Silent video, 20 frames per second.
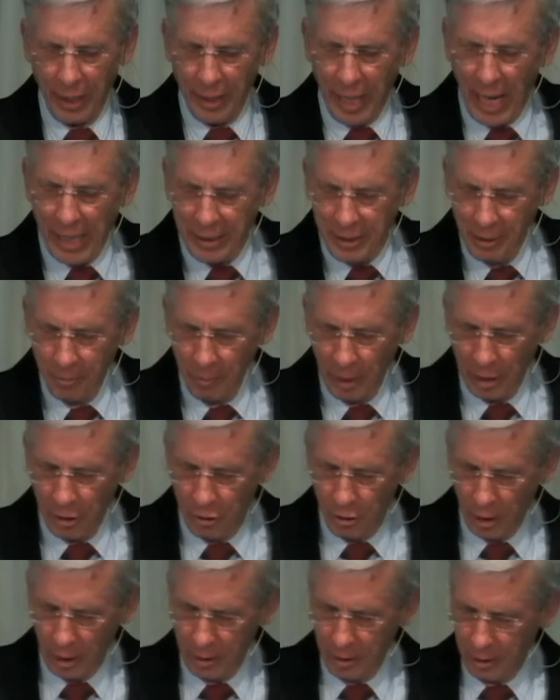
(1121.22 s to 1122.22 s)
that
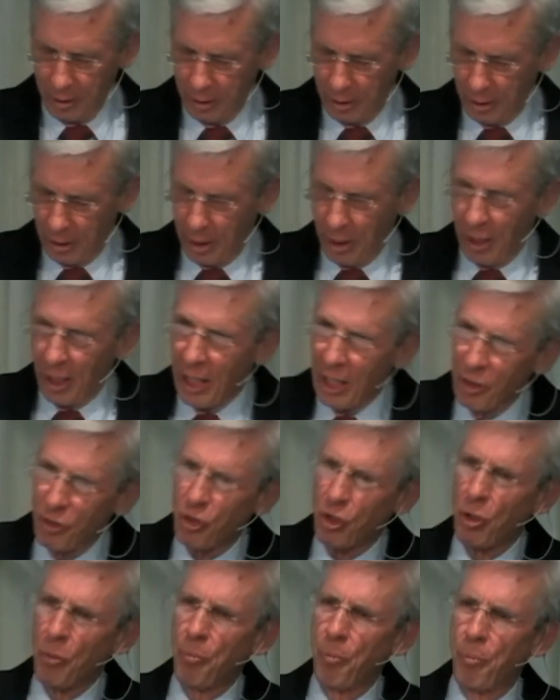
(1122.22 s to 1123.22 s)
commission is
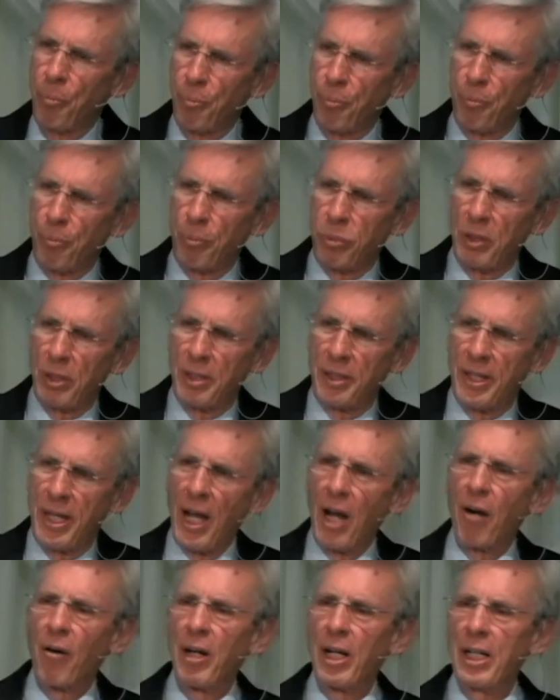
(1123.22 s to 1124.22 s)
to
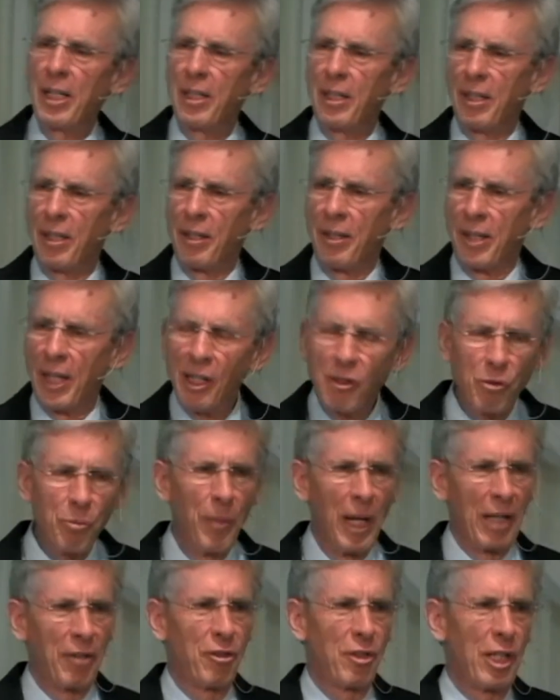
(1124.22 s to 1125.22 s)
carry this
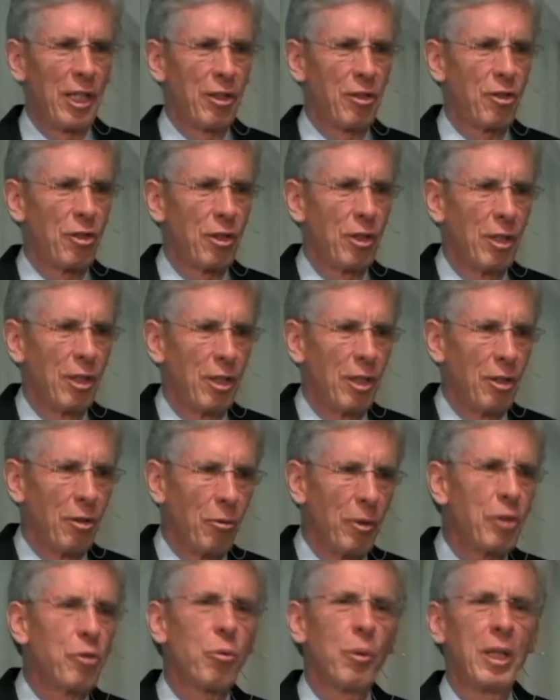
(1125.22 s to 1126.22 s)
message,
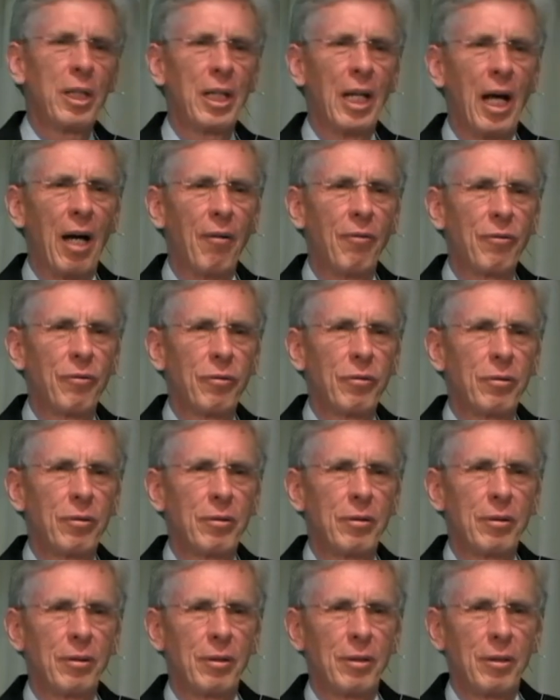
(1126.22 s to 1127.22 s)
which we love,
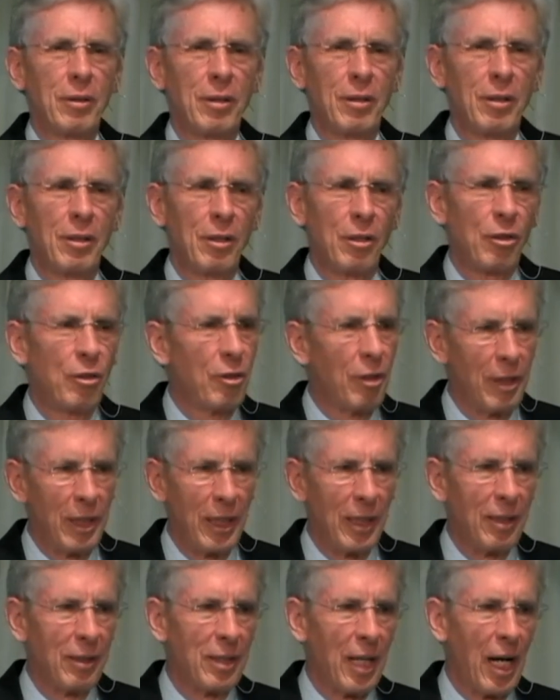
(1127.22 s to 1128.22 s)
to the
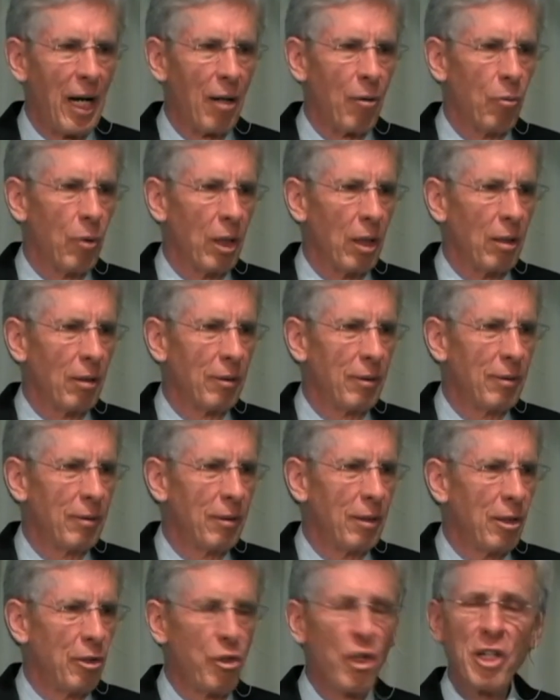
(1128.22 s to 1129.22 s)
entire world.
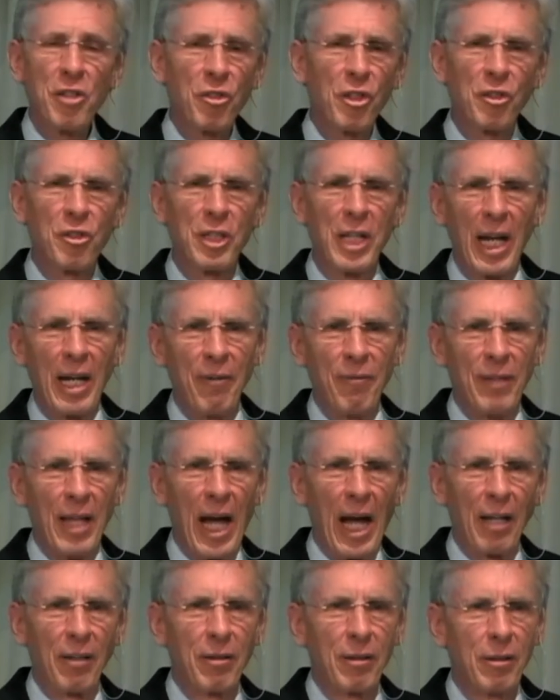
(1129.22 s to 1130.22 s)
Jesus gave
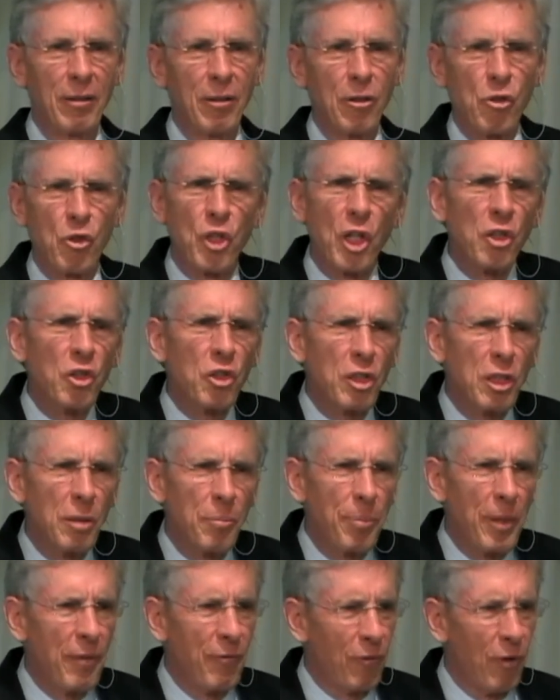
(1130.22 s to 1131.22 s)
that just
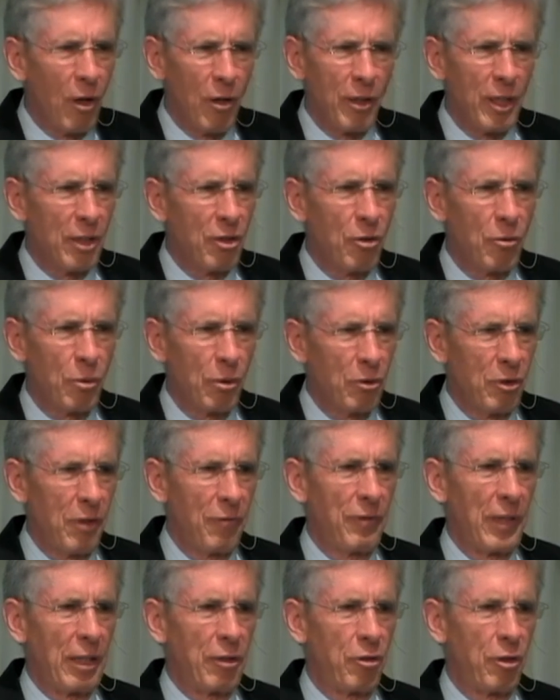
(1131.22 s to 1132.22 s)
before his
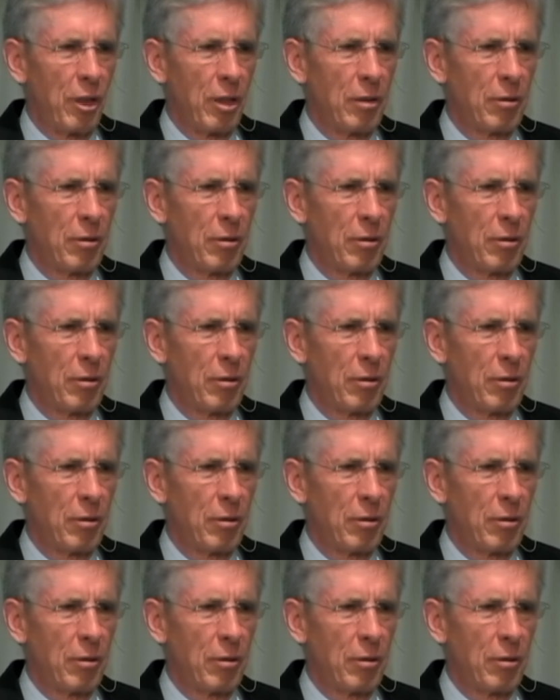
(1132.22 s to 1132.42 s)
crucifixion.